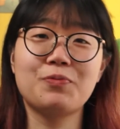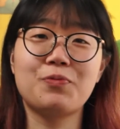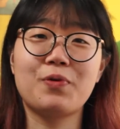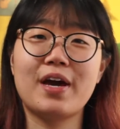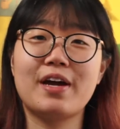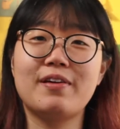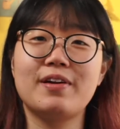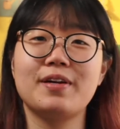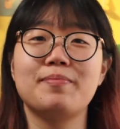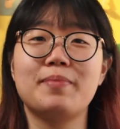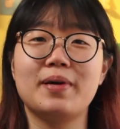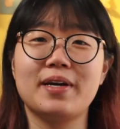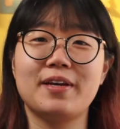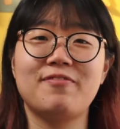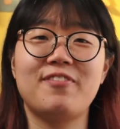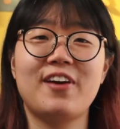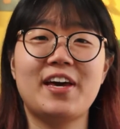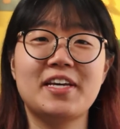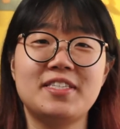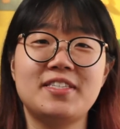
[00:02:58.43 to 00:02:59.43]
wearing my
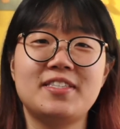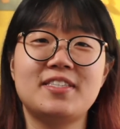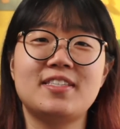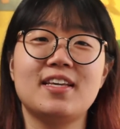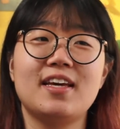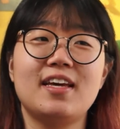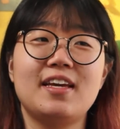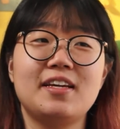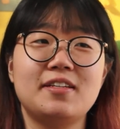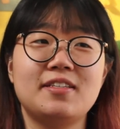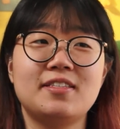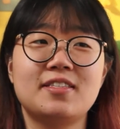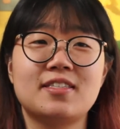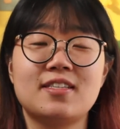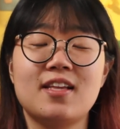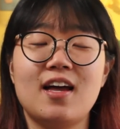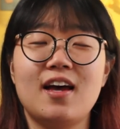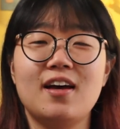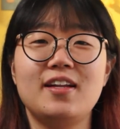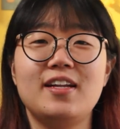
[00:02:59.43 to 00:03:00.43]
vest, it's
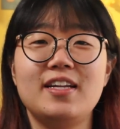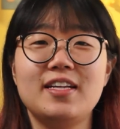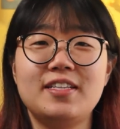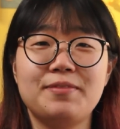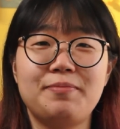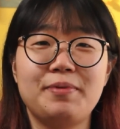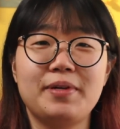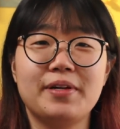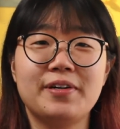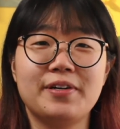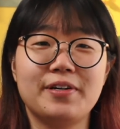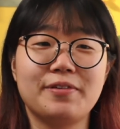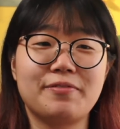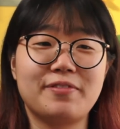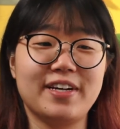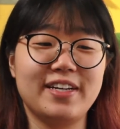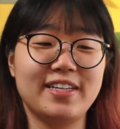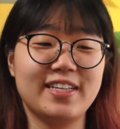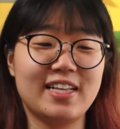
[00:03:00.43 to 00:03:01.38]
a little bit hot right